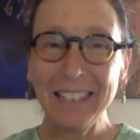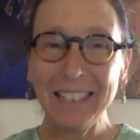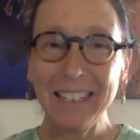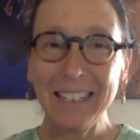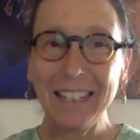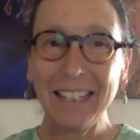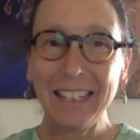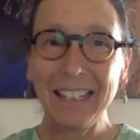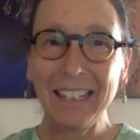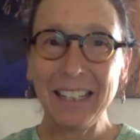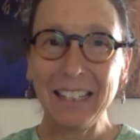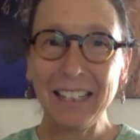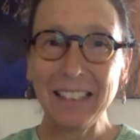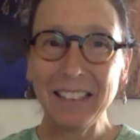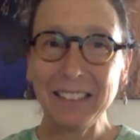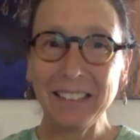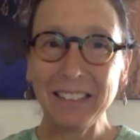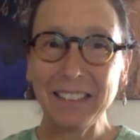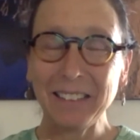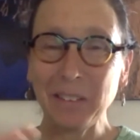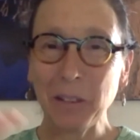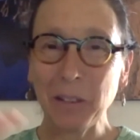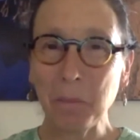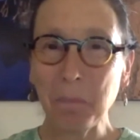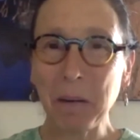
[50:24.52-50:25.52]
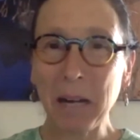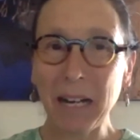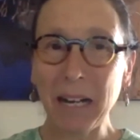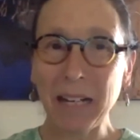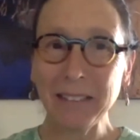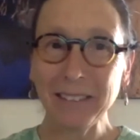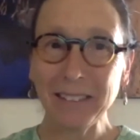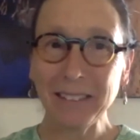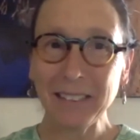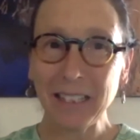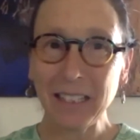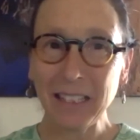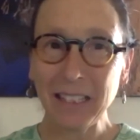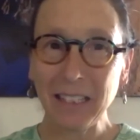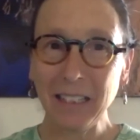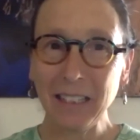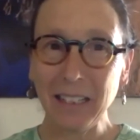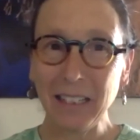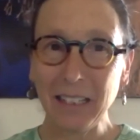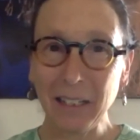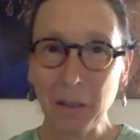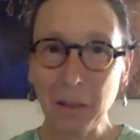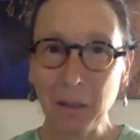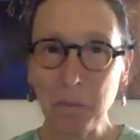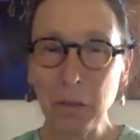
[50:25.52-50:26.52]
is deposited
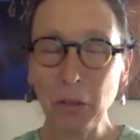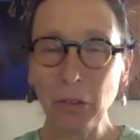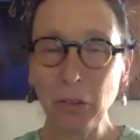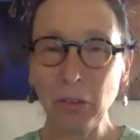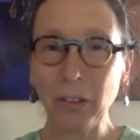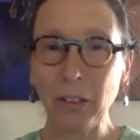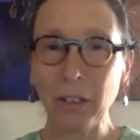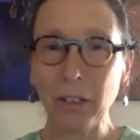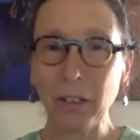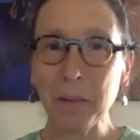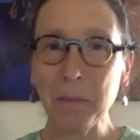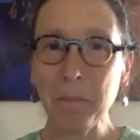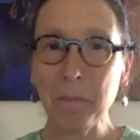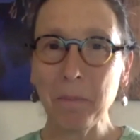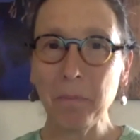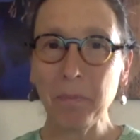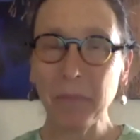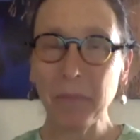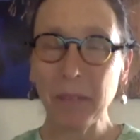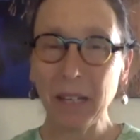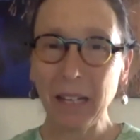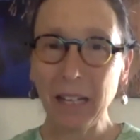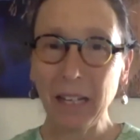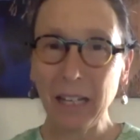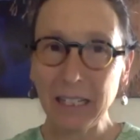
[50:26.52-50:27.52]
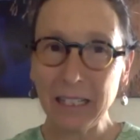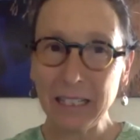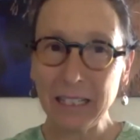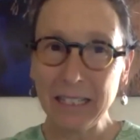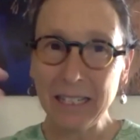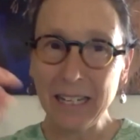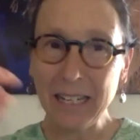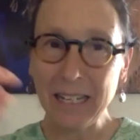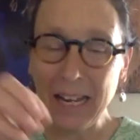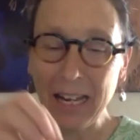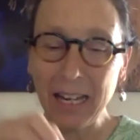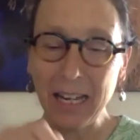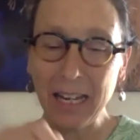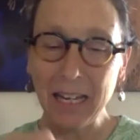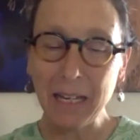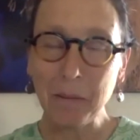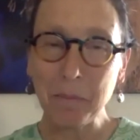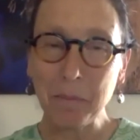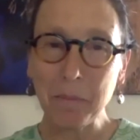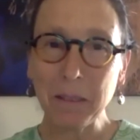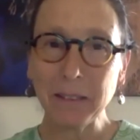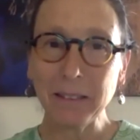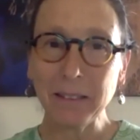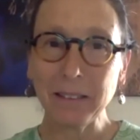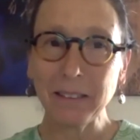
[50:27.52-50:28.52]
in a museum and a
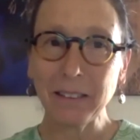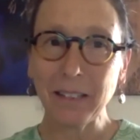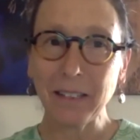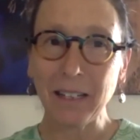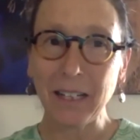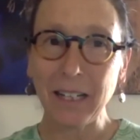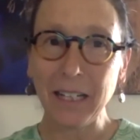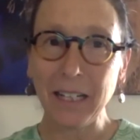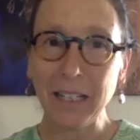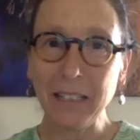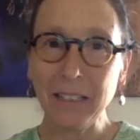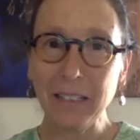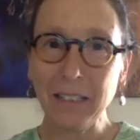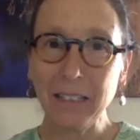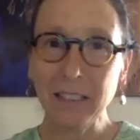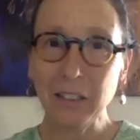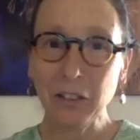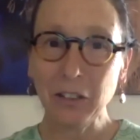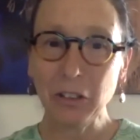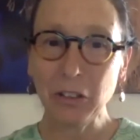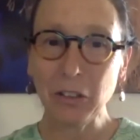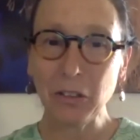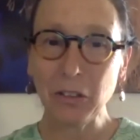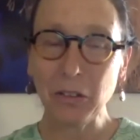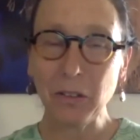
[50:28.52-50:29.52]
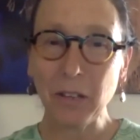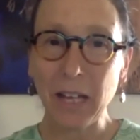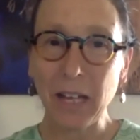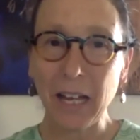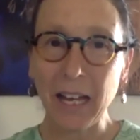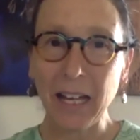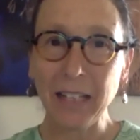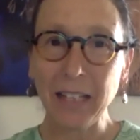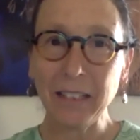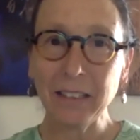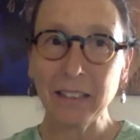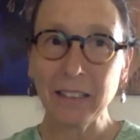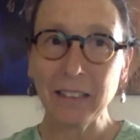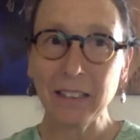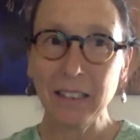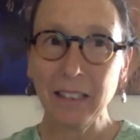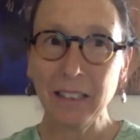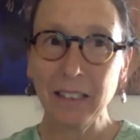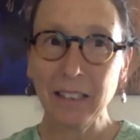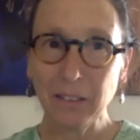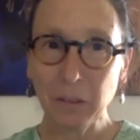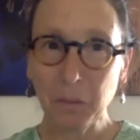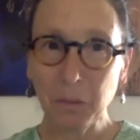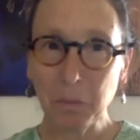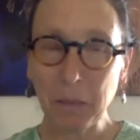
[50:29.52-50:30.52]
name is tied to that
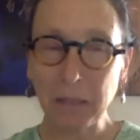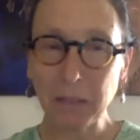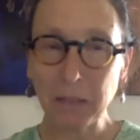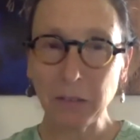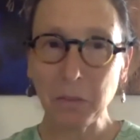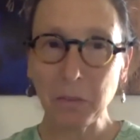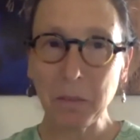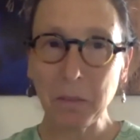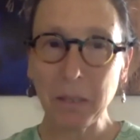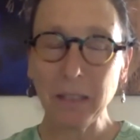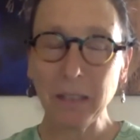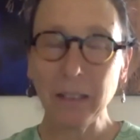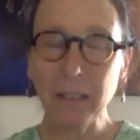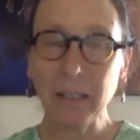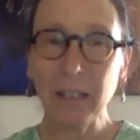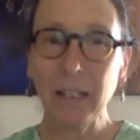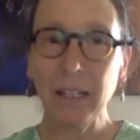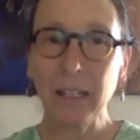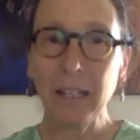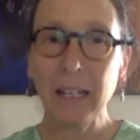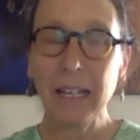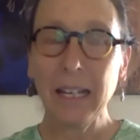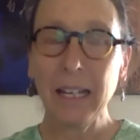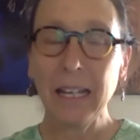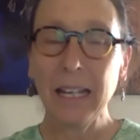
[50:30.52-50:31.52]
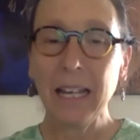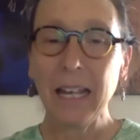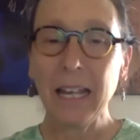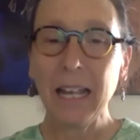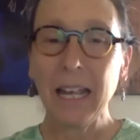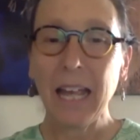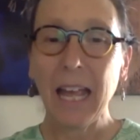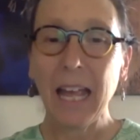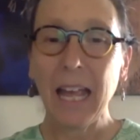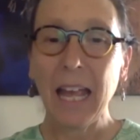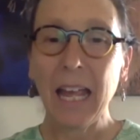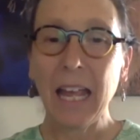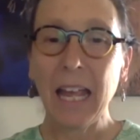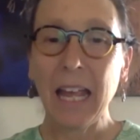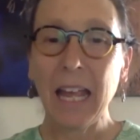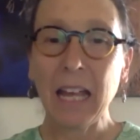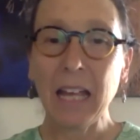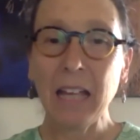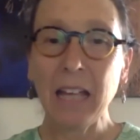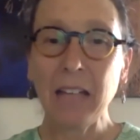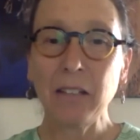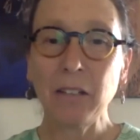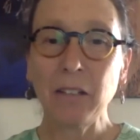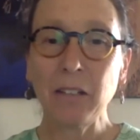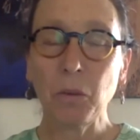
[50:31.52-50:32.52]
specimen.
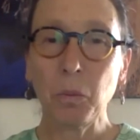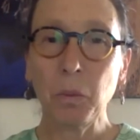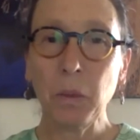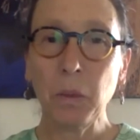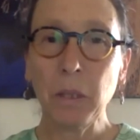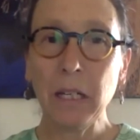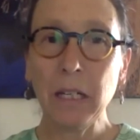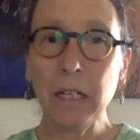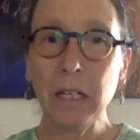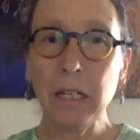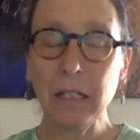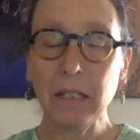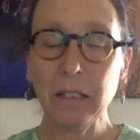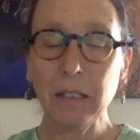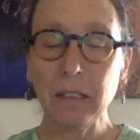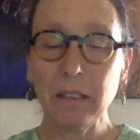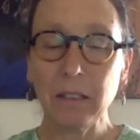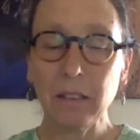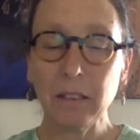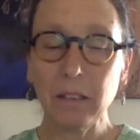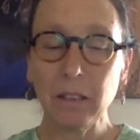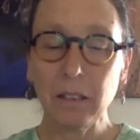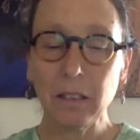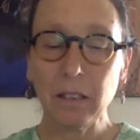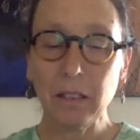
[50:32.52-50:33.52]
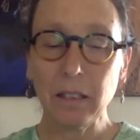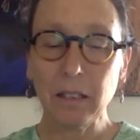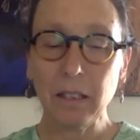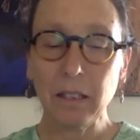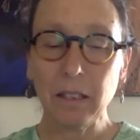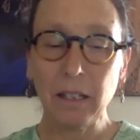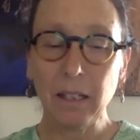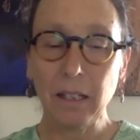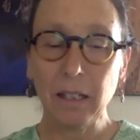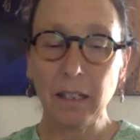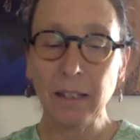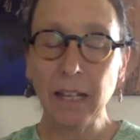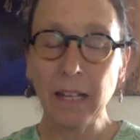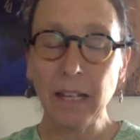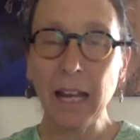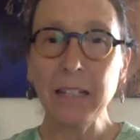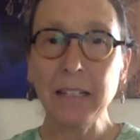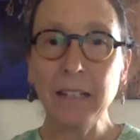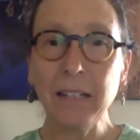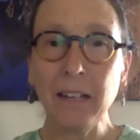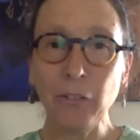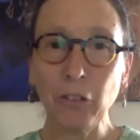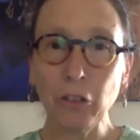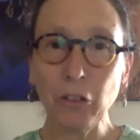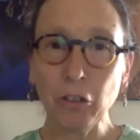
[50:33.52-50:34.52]
And that
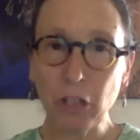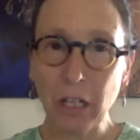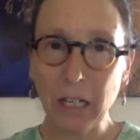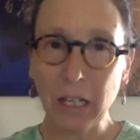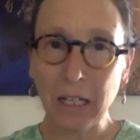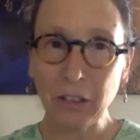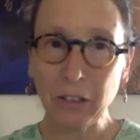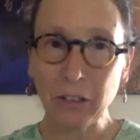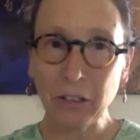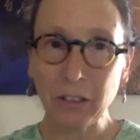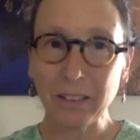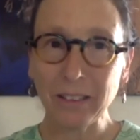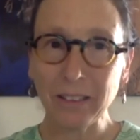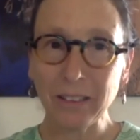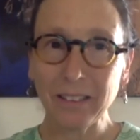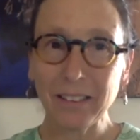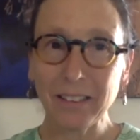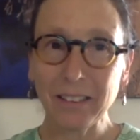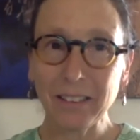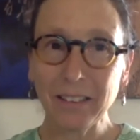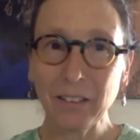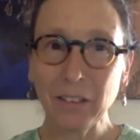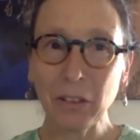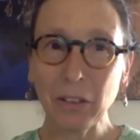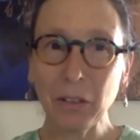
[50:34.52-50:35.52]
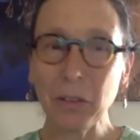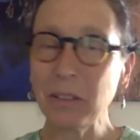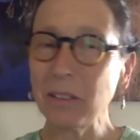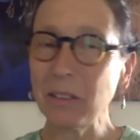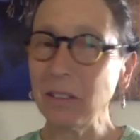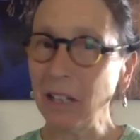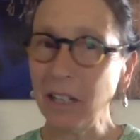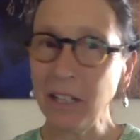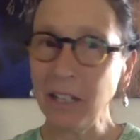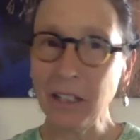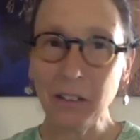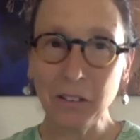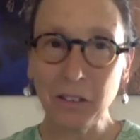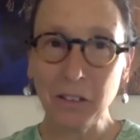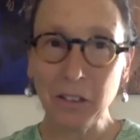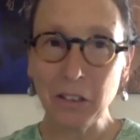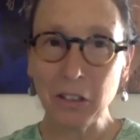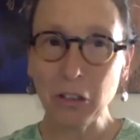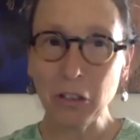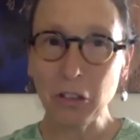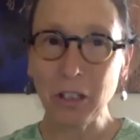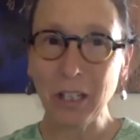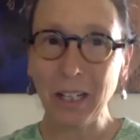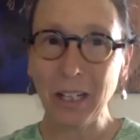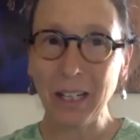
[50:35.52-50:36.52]
never changes. So it's not going to
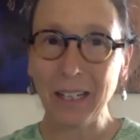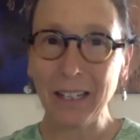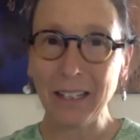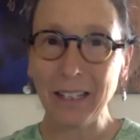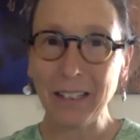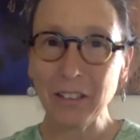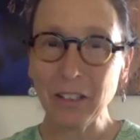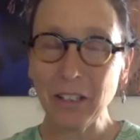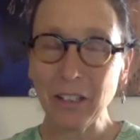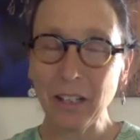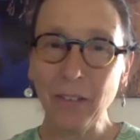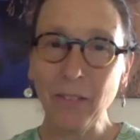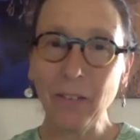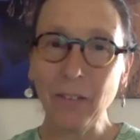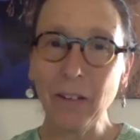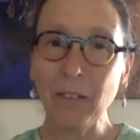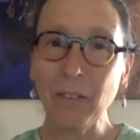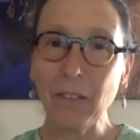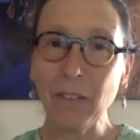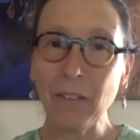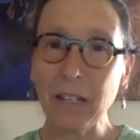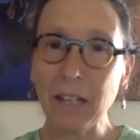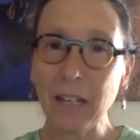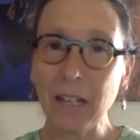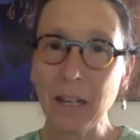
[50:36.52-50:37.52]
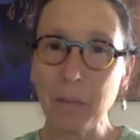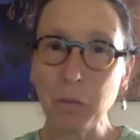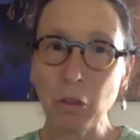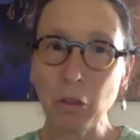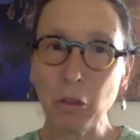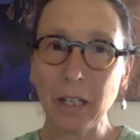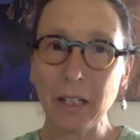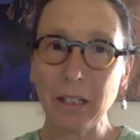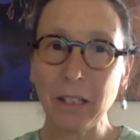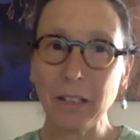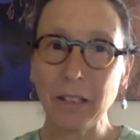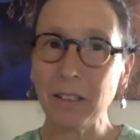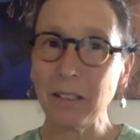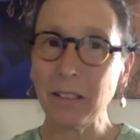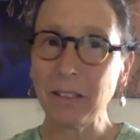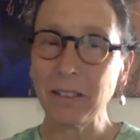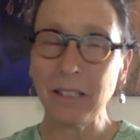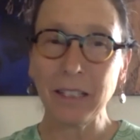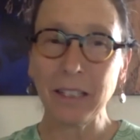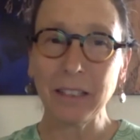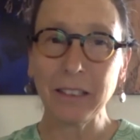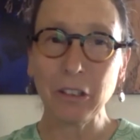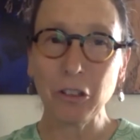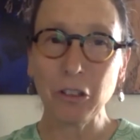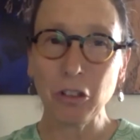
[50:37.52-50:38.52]
change, even if the name changes, it's
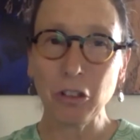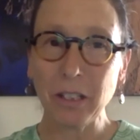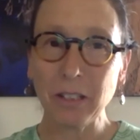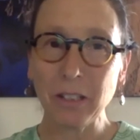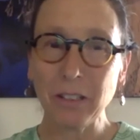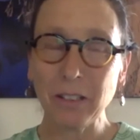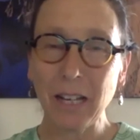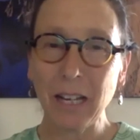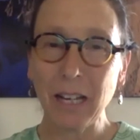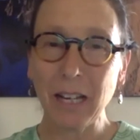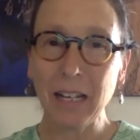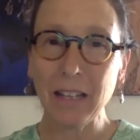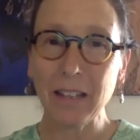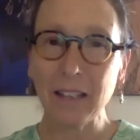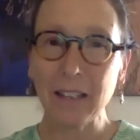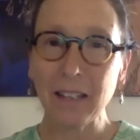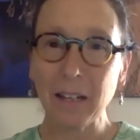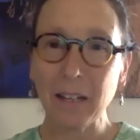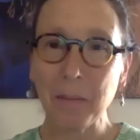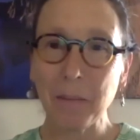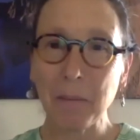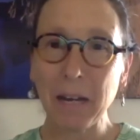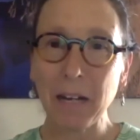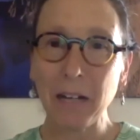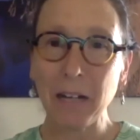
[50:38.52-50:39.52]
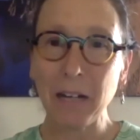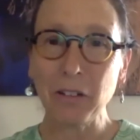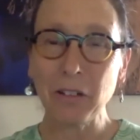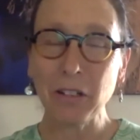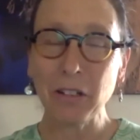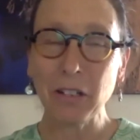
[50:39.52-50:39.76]
not going to change anything about